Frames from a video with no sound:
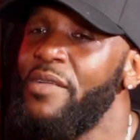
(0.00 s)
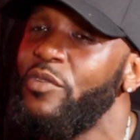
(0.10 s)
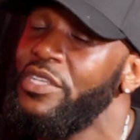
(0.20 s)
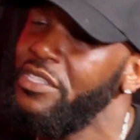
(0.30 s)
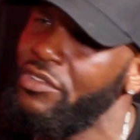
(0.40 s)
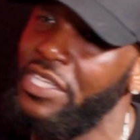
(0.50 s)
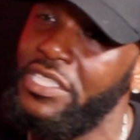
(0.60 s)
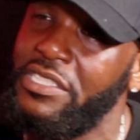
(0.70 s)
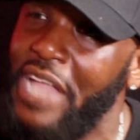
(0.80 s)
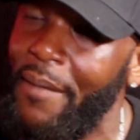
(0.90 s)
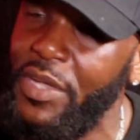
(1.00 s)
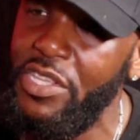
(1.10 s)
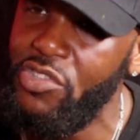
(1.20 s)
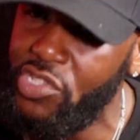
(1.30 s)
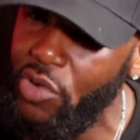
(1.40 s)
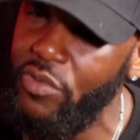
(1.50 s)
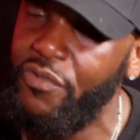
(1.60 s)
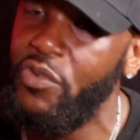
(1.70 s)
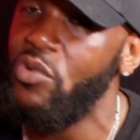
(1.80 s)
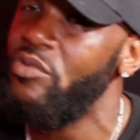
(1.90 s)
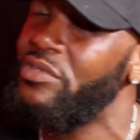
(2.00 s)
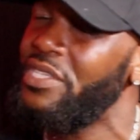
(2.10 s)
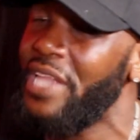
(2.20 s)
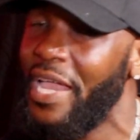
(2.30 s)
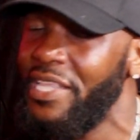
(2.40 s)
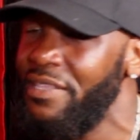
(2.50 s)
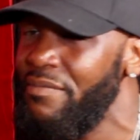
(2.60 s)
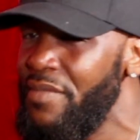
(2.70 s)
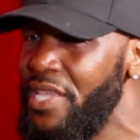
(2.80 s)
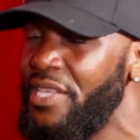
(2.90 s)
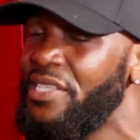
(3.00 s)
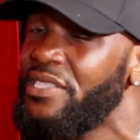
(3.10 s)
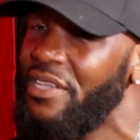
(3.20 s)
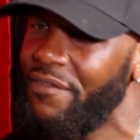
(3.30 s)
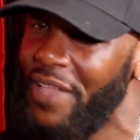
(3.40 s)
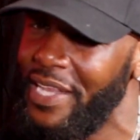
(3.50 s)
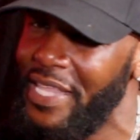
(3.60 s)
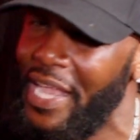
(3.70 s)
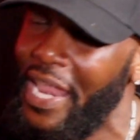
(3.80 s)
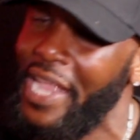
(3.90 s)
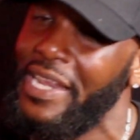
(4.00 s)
I mean, well, you know, just stop eating certain foods and not eating meat and stuff like that.